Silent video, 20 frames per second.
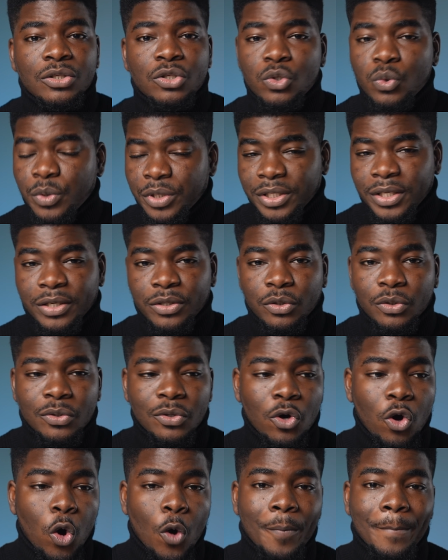
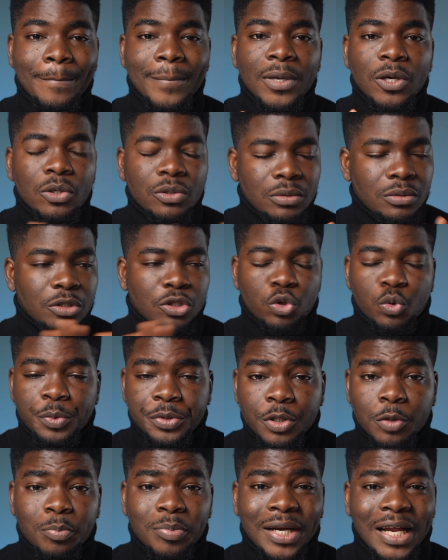twitter.com, the
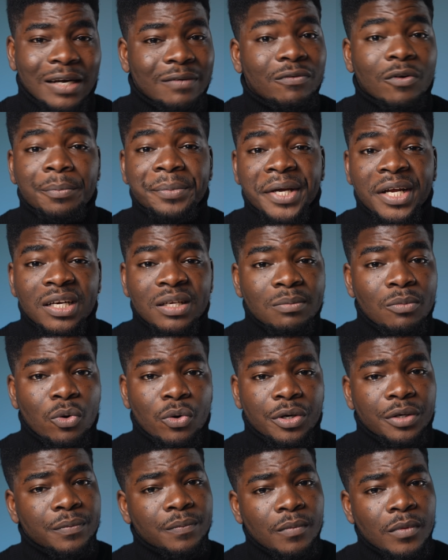Twitter platform,
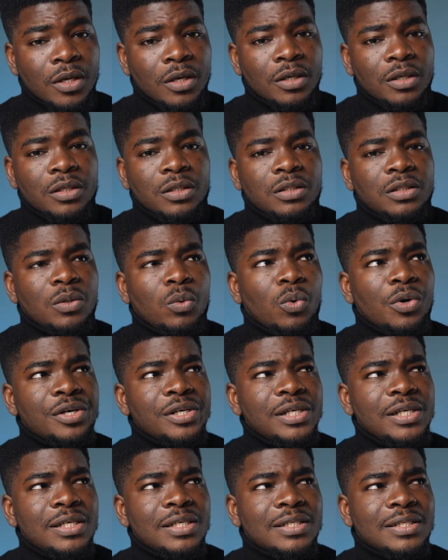anymore. The
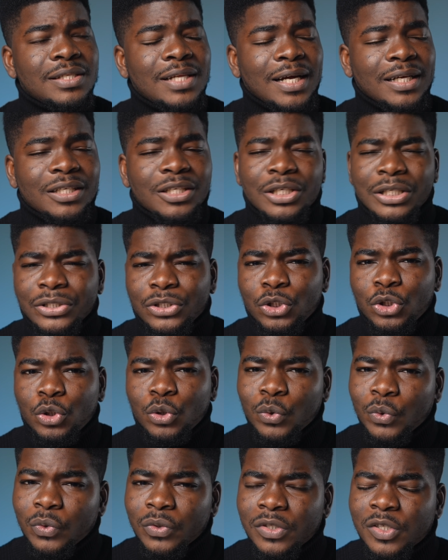worry is that it
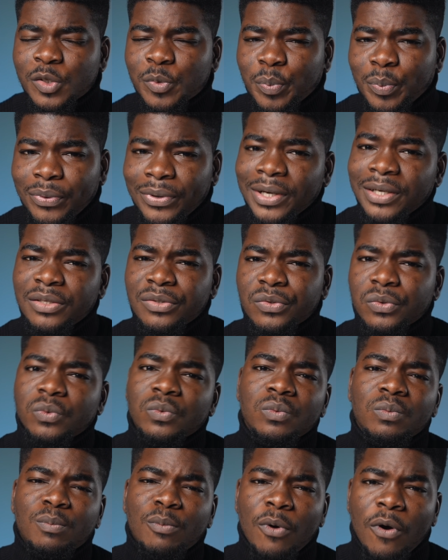shouldn't spread
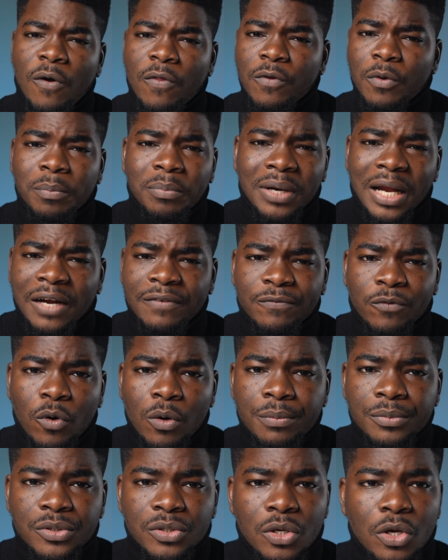to other
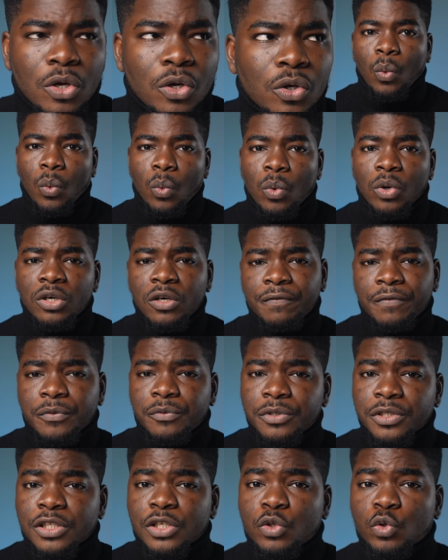platforms. One of the
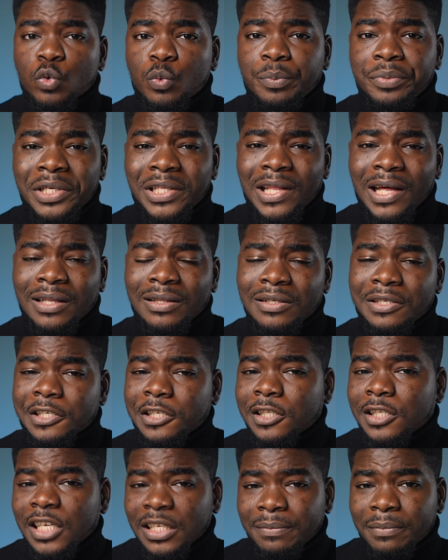reasons would be that the
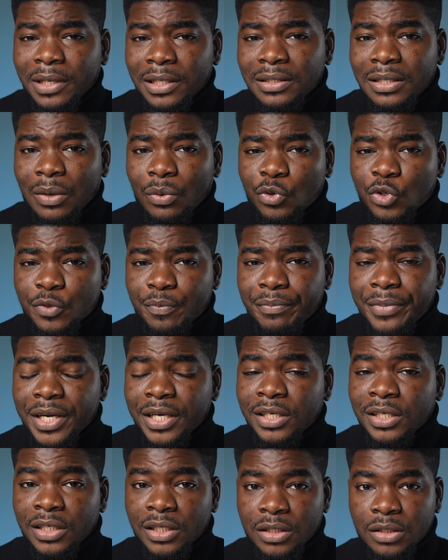statement that was
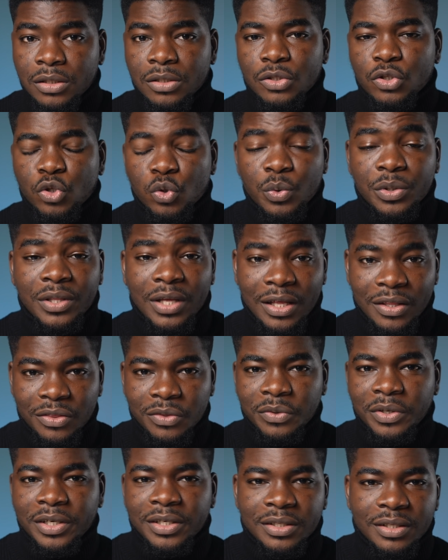made in the Twitter
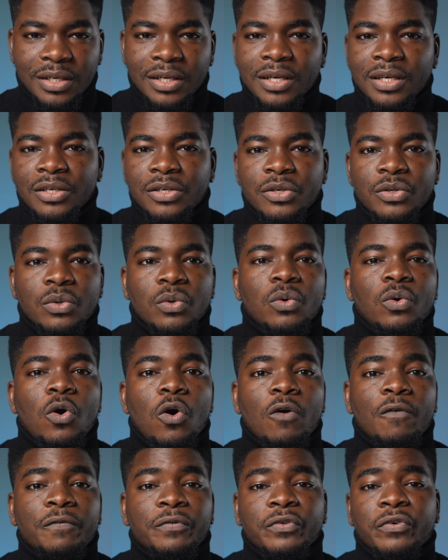thread,
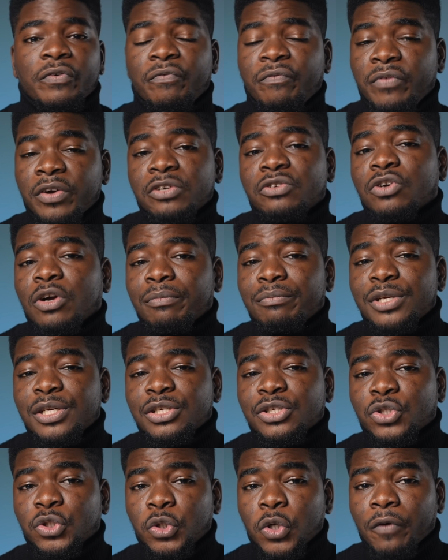of the Federal
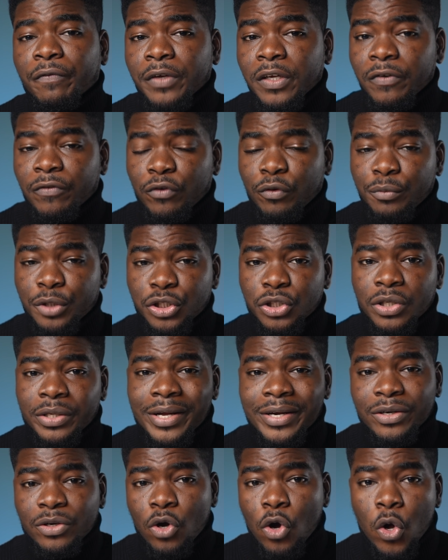Ministry of Information
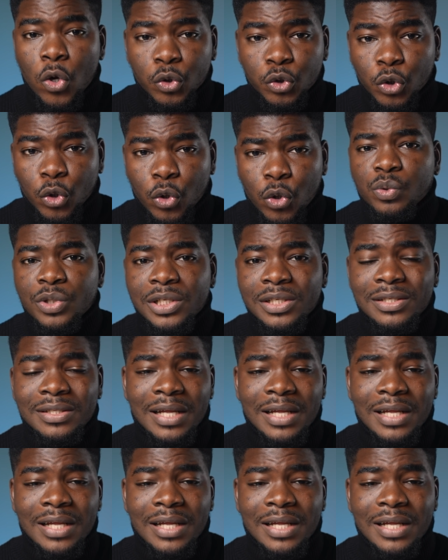and Culture reads